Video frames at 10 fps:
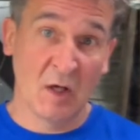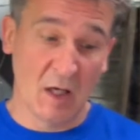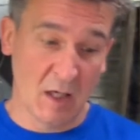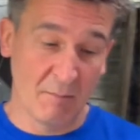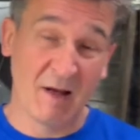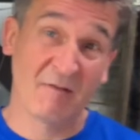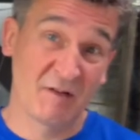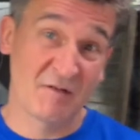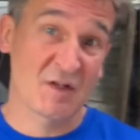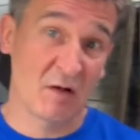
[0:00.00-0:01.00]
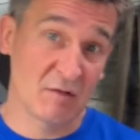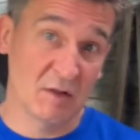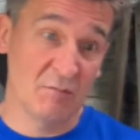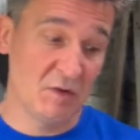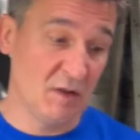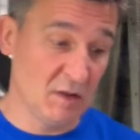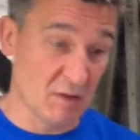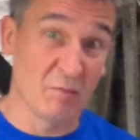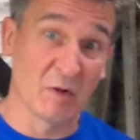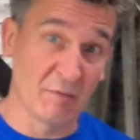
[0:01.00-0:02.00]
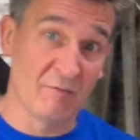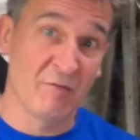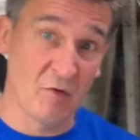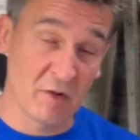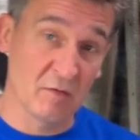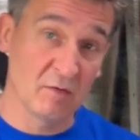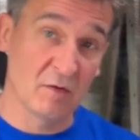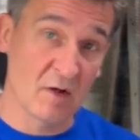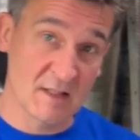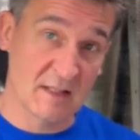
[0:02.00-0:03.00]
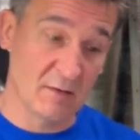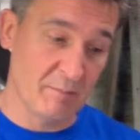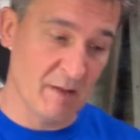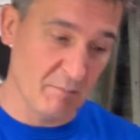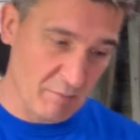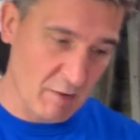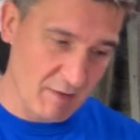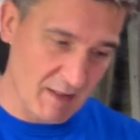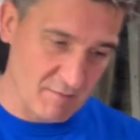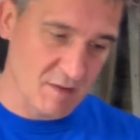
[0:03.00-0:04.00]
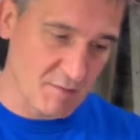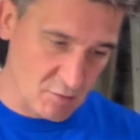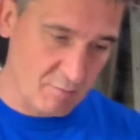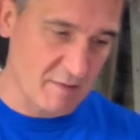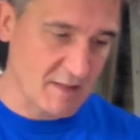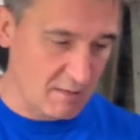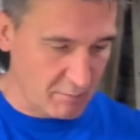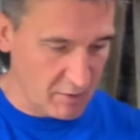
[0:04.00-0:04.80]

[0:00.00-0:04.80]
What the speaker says: after you soak them, you can put them in foil, light a little bit, blow it out so it's almost out,